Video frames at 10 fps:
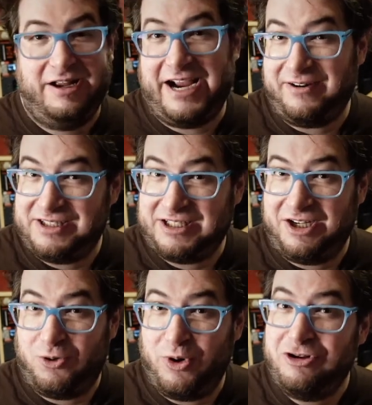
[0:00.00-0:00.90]
Air is
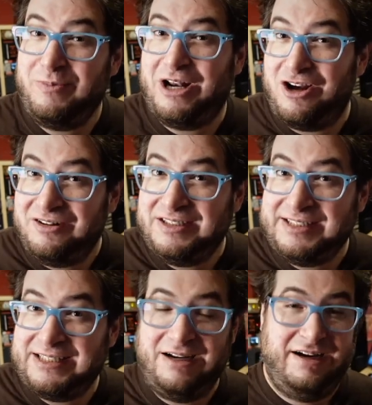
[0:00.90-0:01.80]
going through my
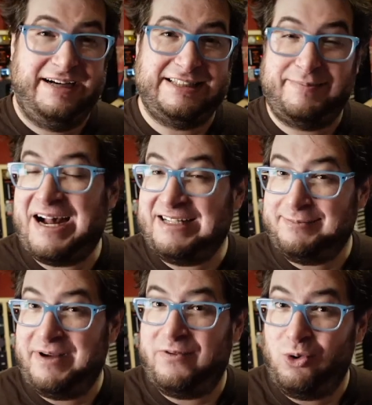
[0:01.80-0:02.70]
lungs, it's
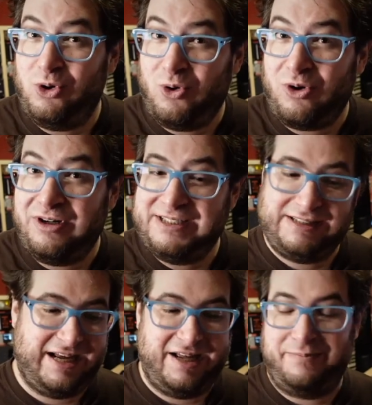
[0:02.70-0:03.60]
passing my vocal
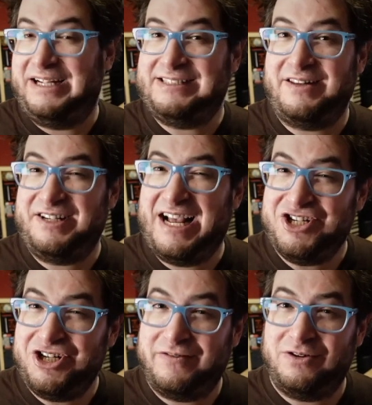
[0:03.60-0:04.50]
cords, and based on the
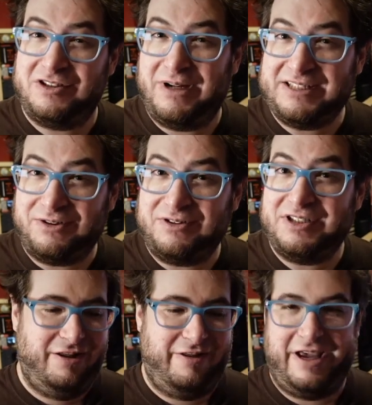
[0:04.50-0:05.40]
tension of those
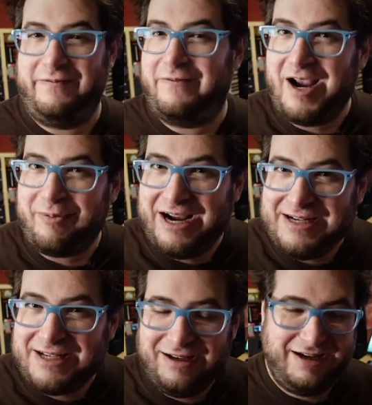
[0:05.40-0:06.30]
muscles, they
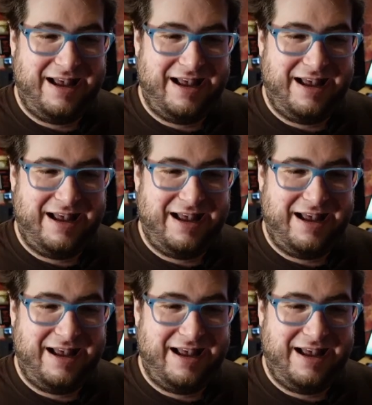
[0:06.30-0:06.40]
vibrate,